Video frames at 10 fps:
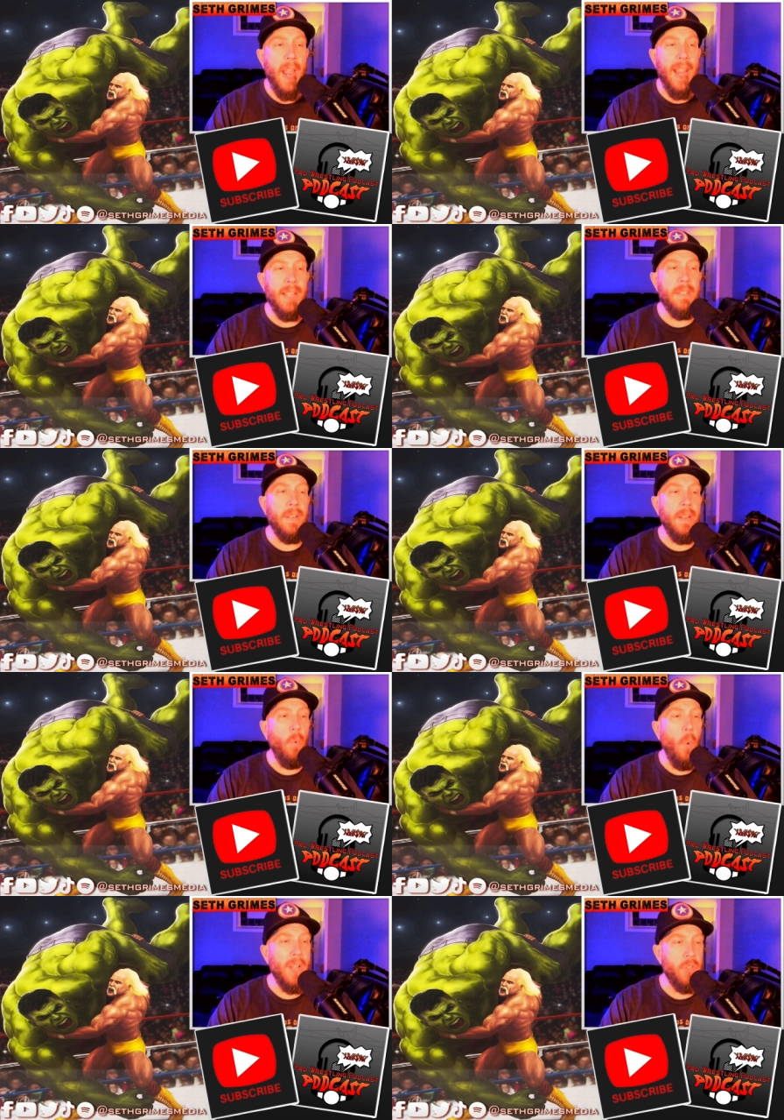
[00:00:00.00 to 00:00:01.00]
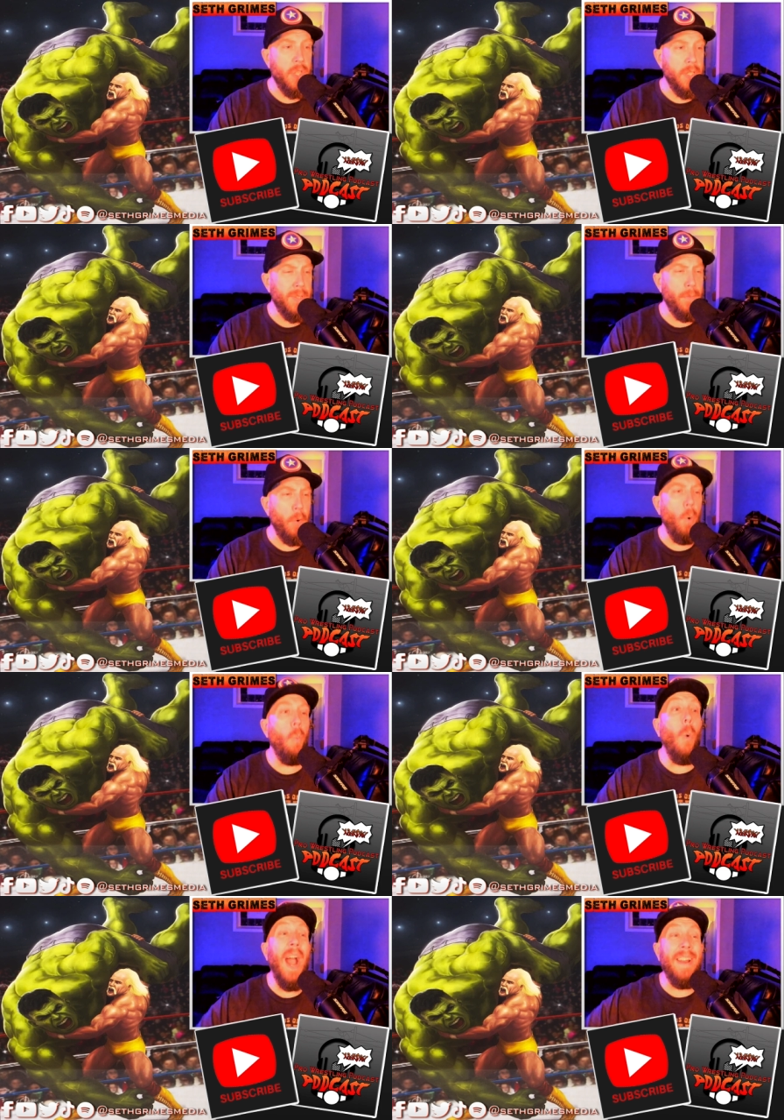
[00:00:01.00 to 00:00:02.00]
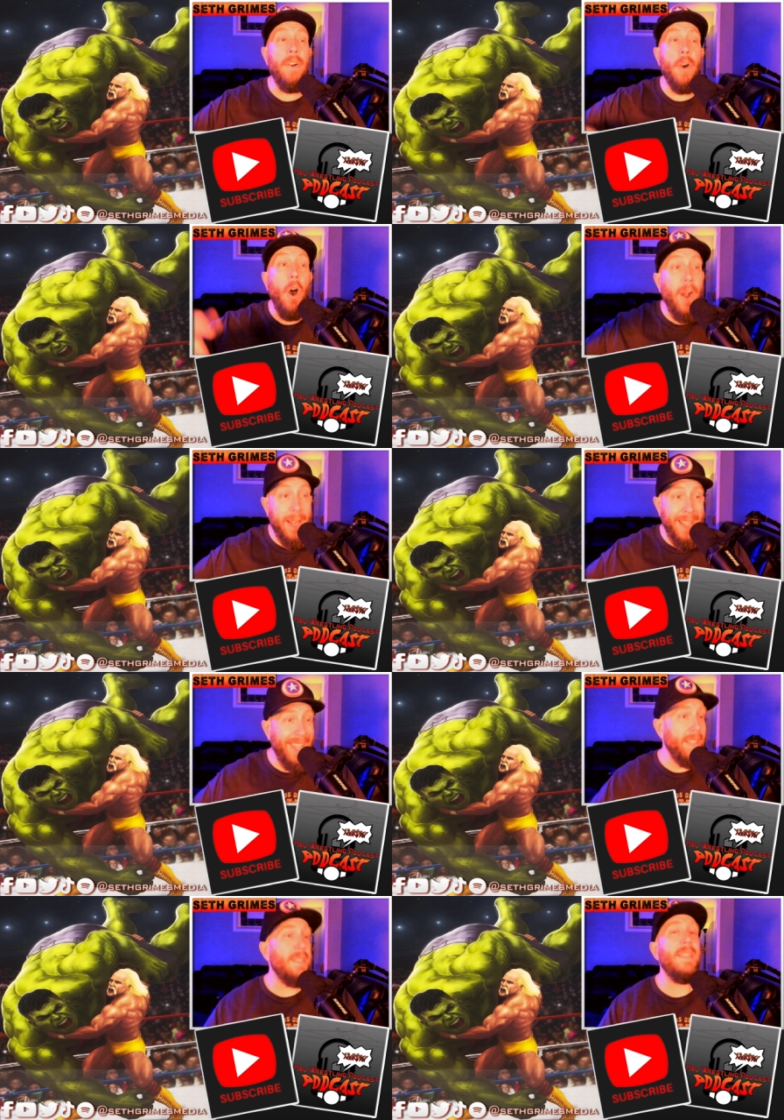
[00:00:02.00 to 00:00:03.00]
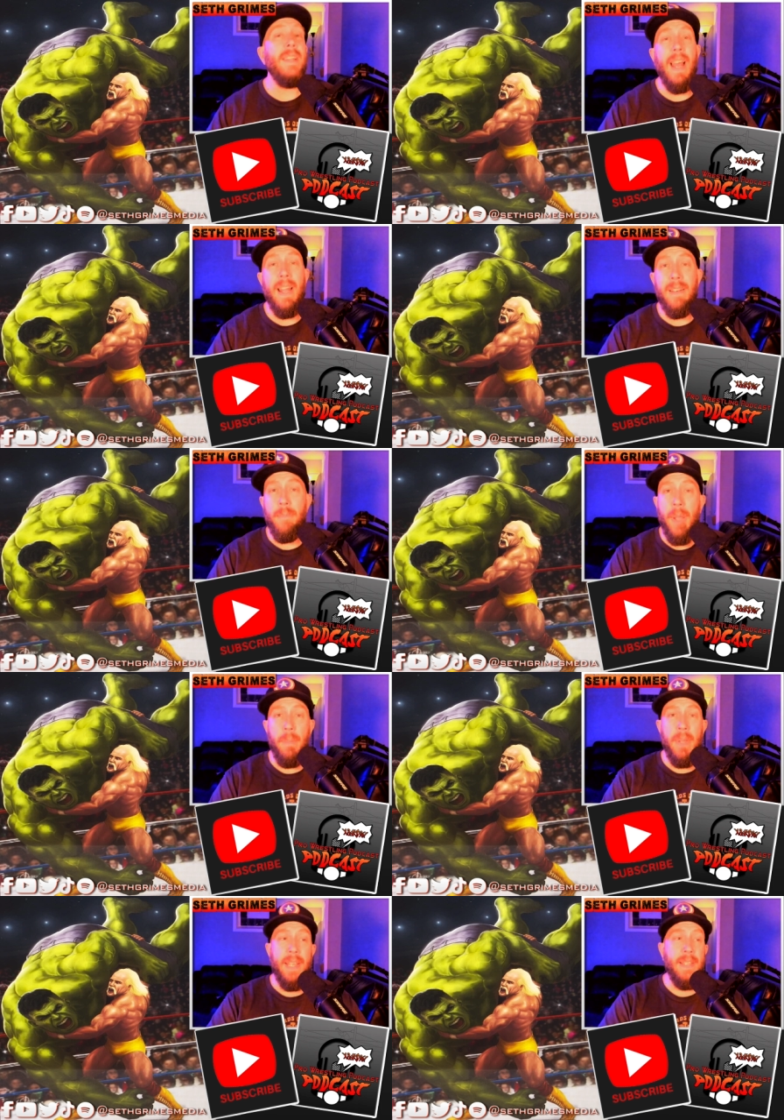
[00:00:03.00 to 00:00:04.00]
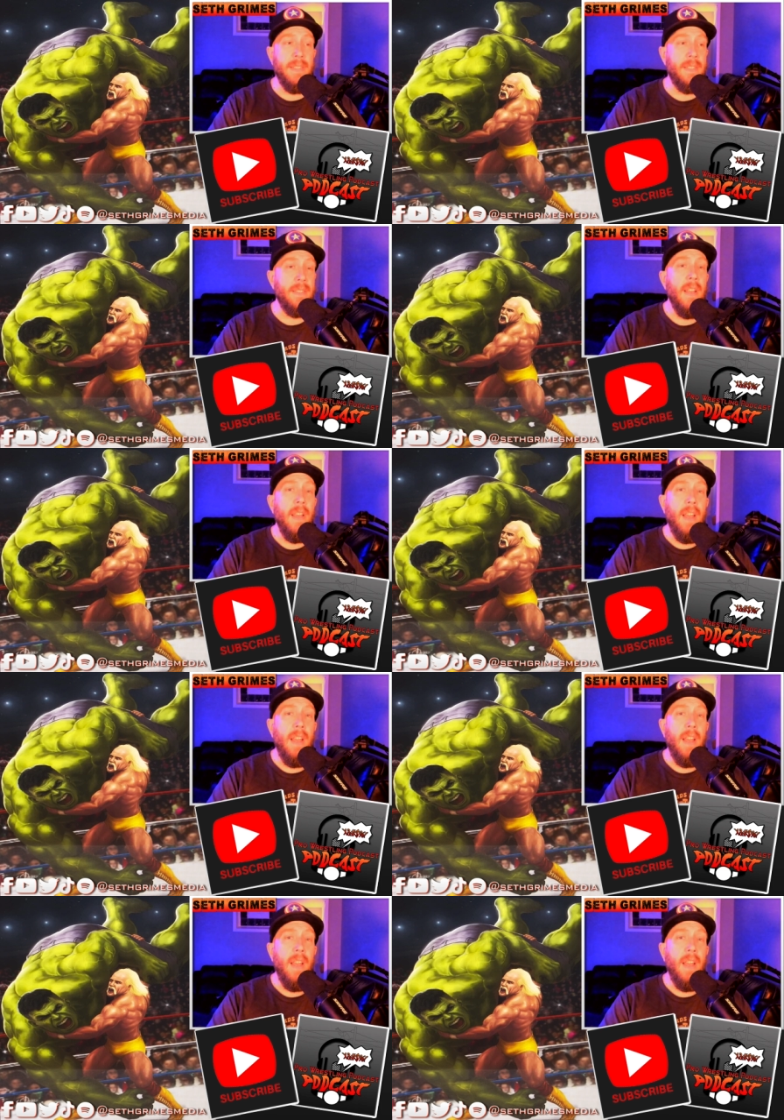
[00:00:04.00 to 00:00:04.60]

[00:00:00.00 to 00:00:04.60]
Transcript: answering questions for a wider audience that maybe is